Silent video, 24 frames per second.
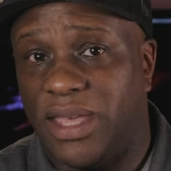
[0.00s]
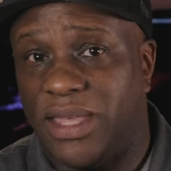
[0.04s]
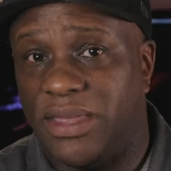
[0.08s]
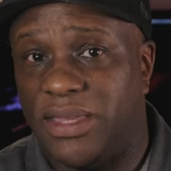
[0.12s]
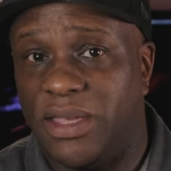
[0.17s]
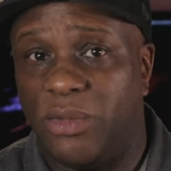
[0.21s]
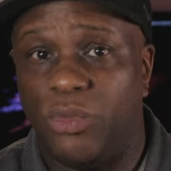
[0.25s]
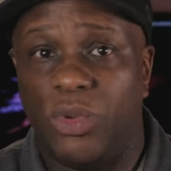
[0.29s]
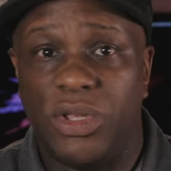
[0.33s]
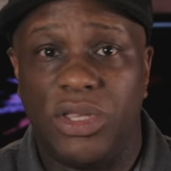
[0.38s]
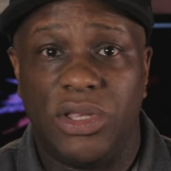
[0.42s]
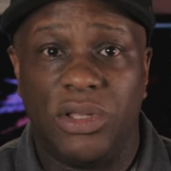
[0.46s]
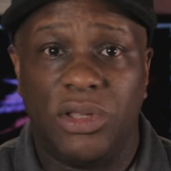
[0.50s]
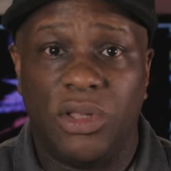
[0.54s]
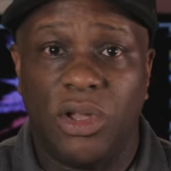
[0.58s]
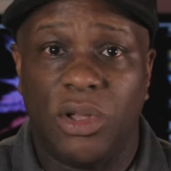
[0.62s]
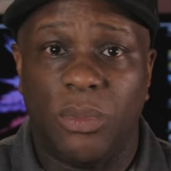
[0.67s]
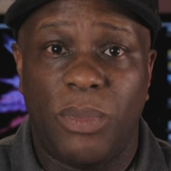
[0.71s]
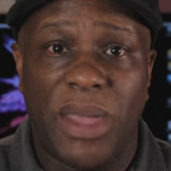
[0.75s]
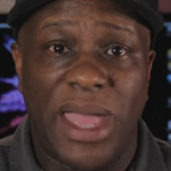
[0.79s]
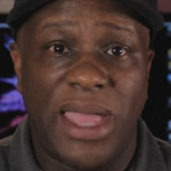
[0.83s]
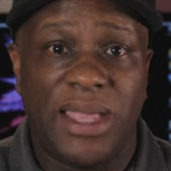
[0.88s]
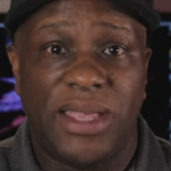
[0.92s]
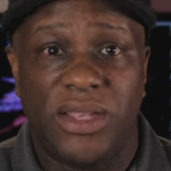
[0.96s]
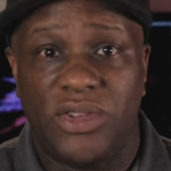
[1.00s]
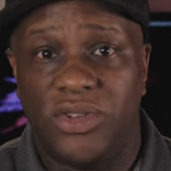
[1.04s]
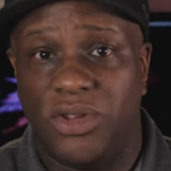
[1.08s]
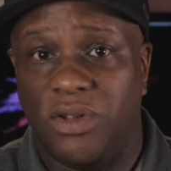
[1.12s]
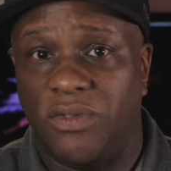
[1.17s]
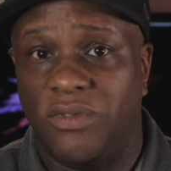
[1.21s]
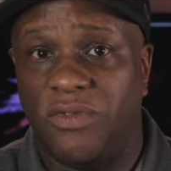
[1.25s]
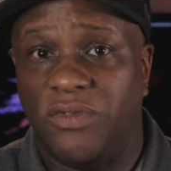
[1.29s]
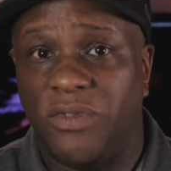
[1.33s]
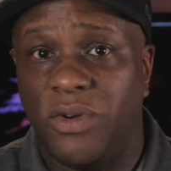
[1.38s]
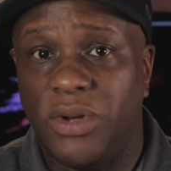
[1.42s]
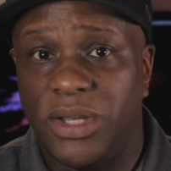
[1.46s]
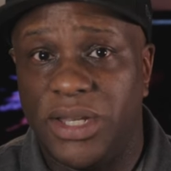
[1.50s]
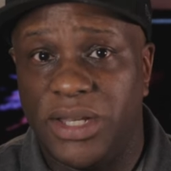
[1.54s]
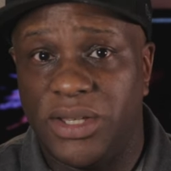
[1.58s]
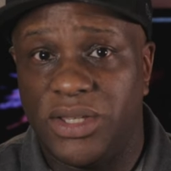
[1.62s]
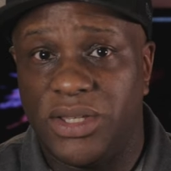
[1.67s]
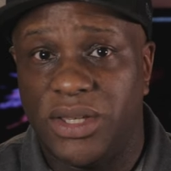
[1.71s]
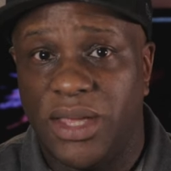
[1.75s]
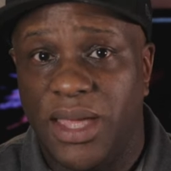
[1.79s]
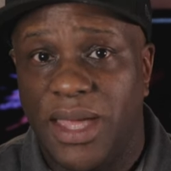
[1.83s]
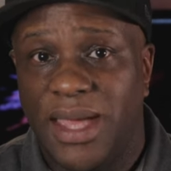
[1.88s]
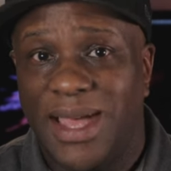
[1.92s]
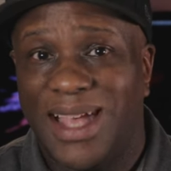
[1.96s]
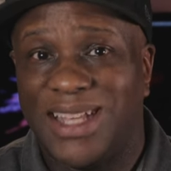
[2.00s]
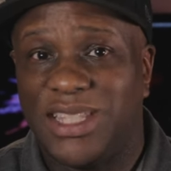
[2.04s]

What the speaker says: And then when you look back at your footage,